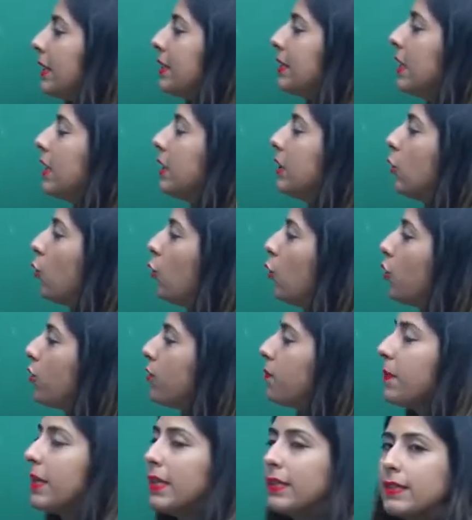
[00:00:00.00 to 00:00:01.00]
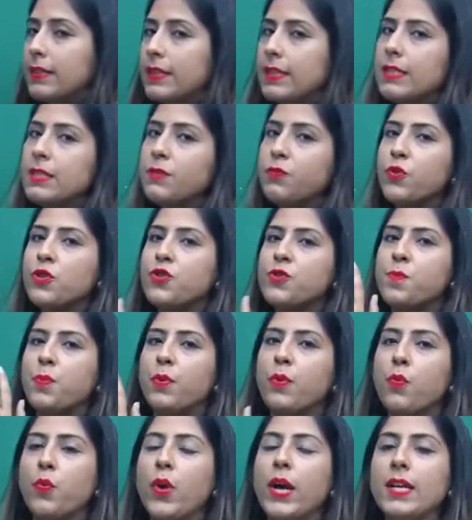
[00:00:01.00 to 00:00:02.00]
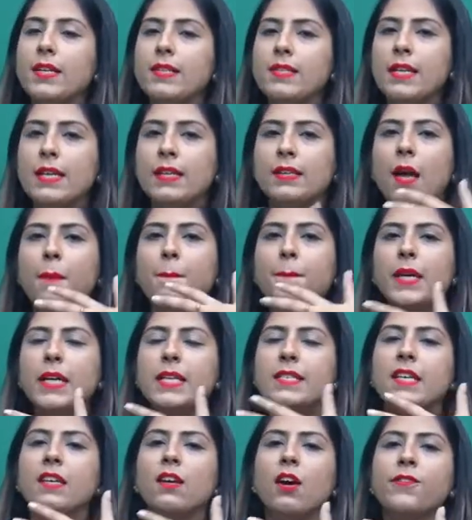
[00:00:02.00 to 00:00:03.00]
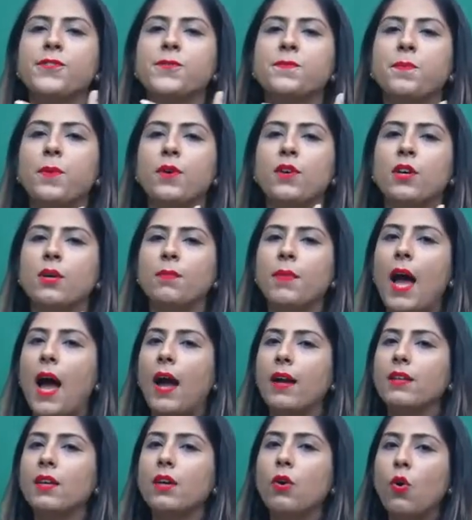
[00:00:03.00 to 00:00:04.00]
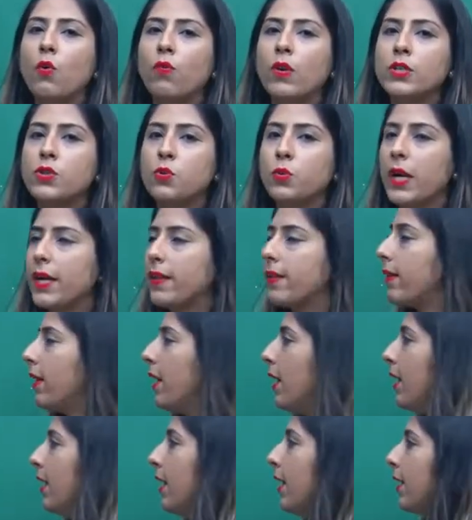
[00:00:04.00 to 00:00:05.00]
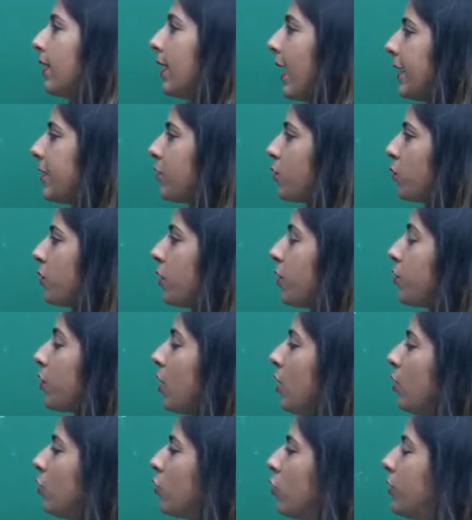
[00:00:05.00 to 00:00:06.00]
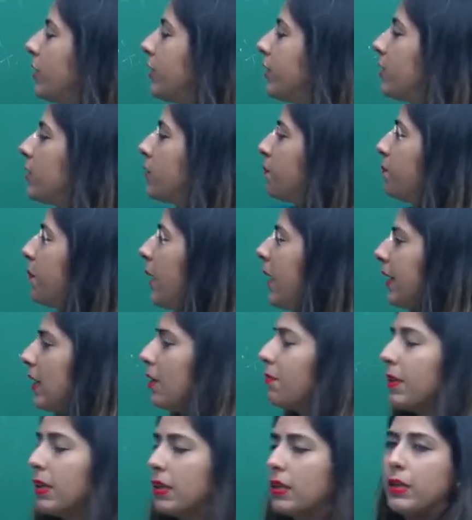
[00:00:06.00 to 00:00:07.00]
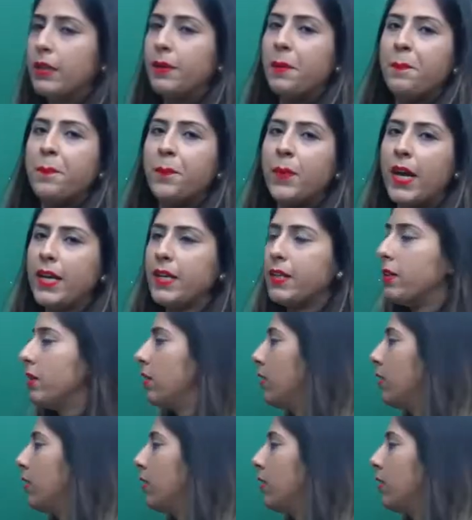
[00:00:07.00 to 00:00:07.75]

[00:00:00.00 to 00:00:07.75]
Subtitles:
are those methods which prevent the meeting of sperm and the ova together, right students? So this is barrier method, right?